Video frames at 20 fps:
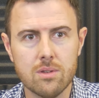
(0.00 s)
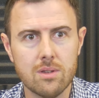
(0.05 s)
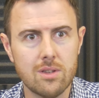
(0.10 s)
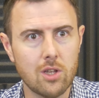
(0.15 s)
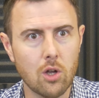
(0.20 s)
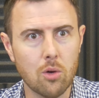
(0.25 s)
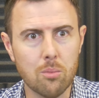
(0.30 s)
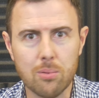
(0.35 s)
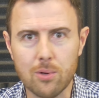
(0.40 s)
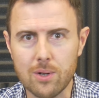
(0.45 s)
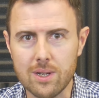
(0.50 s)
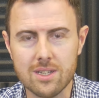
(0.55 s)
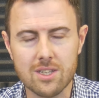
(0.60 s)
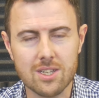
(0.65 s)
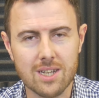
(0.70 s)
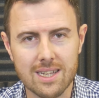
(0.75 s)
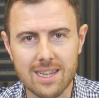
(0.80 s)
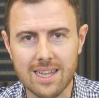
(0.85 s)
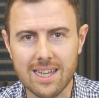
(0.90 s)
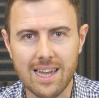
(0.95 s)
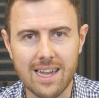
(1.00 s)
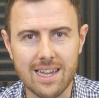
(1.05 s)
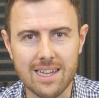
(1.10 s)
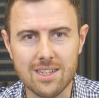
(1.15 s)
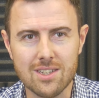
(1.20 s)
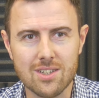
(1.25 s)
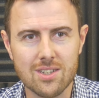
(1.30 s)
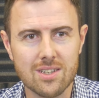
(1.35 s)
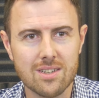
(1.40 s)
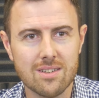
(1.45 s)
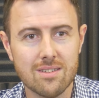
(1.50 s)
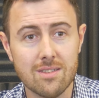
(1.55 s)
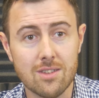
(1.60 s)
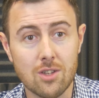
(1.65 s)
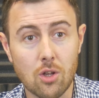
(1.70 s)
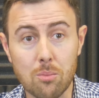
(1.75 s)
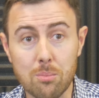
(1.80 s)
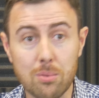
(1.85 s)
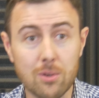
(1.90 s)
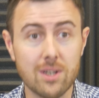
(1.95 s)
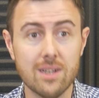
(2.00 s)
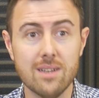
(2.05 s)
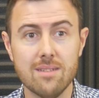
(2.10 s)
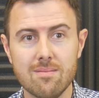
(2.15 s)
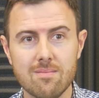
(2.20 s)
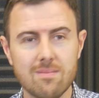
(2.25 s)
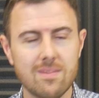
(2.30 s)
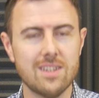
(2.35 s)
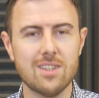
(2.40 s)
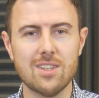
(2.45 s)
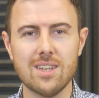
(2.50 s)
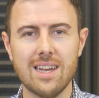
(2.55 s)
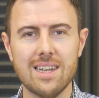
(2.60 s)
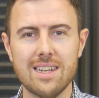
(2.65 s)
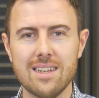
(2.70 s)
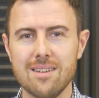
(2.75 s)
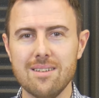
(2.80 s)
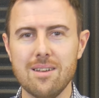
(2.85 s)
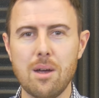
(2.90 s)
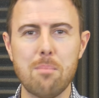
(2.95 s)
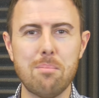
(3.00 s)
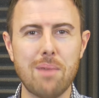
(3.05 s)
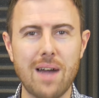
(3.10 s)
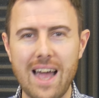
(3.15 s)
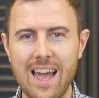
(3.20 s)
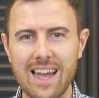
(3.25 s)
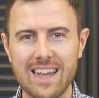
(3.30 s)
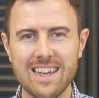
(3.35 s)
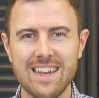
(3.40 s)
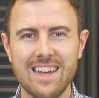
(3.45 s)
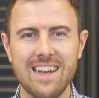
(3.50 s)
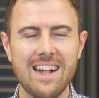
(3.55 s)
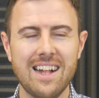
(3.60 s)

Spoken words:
Don't put it inside the case. Don't put it inside a bag.